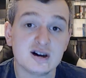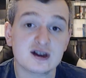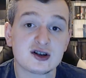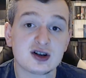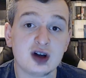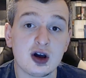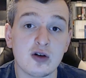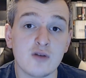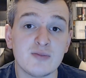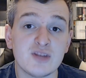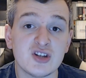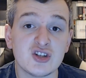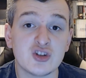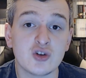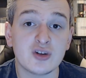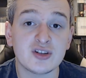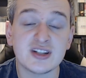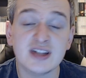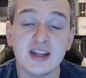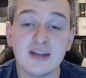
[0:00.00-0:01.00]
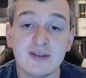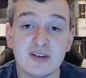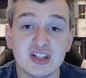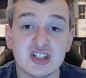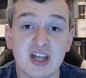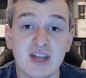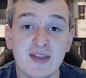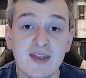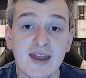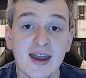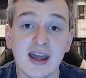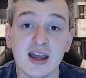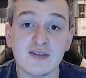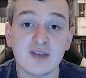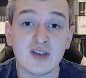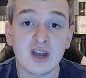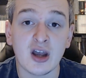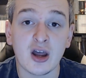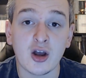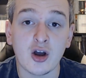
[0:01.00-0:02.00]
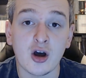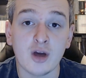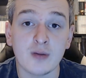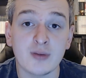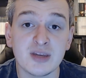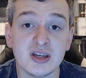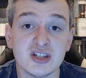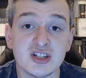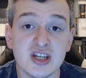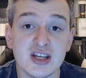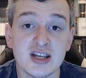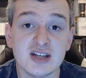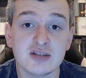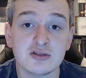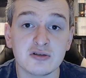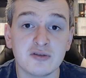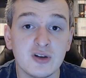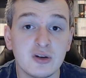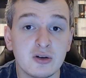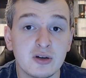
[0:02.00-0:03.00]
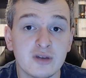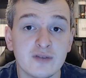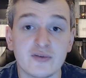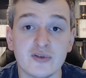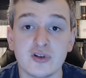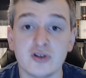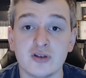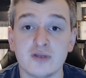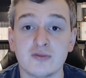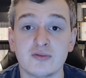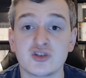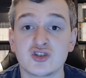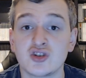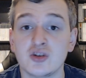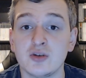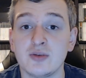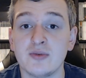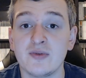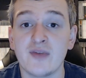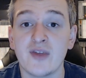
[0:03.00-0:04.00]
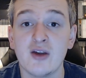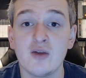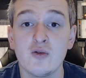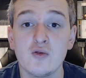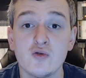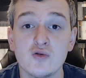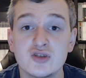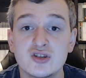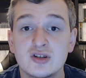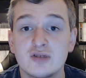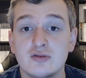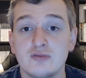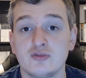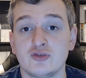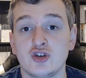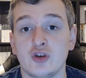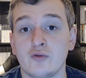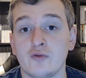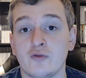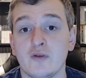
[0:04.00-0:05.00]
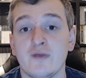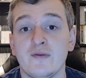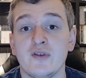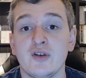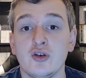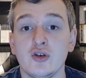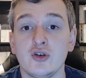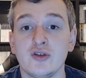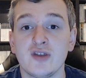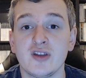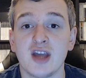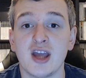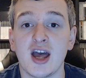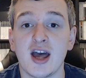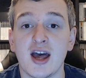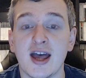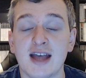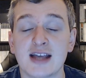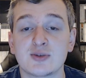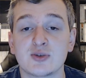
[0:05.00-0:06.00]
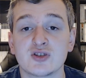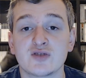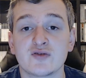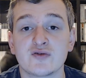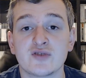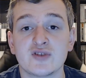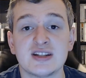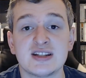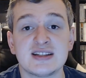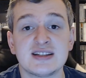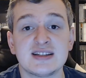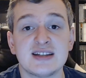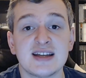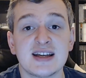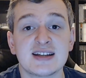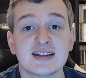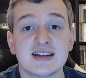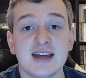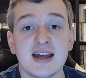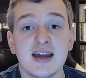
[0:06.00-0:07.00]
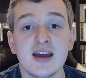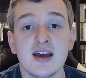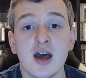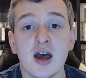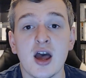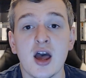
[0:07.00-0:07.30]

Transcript: so be sure to definitely check that out if you like RPGs or if you're looking for some of those genre for the Xbox 360.